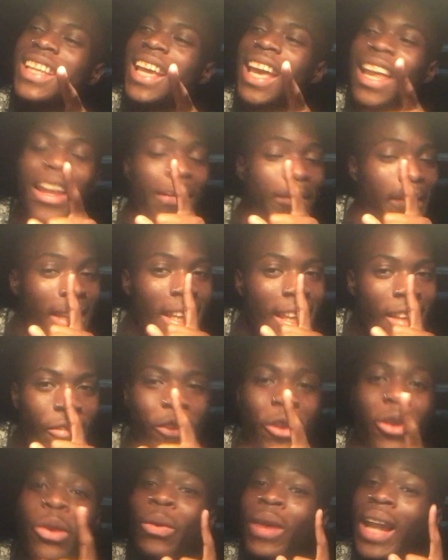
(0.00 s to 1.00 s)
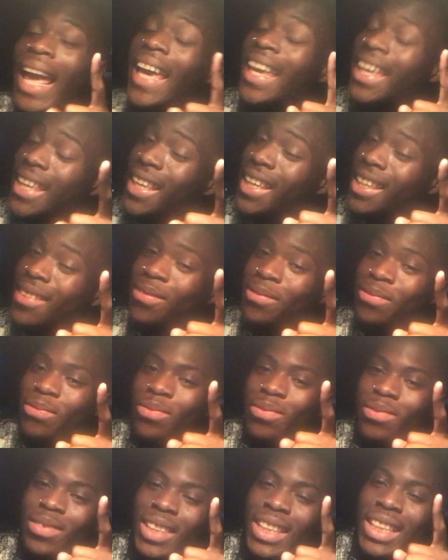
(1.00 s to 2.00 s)
if you don't like it,
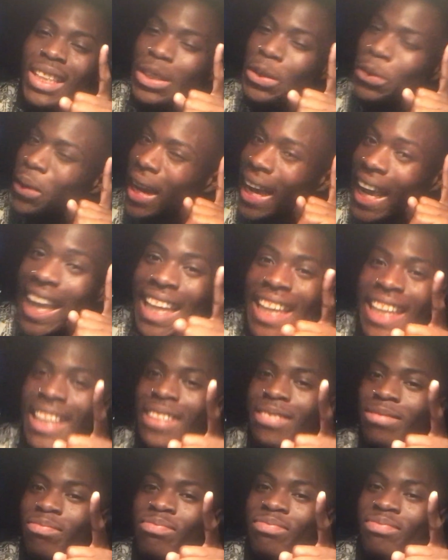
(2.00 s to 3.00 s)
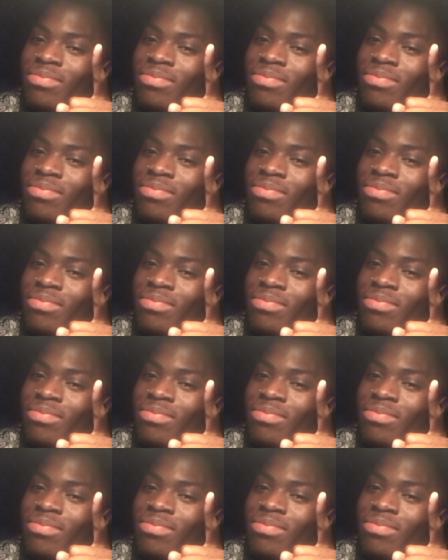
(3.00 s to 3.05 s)
you hating.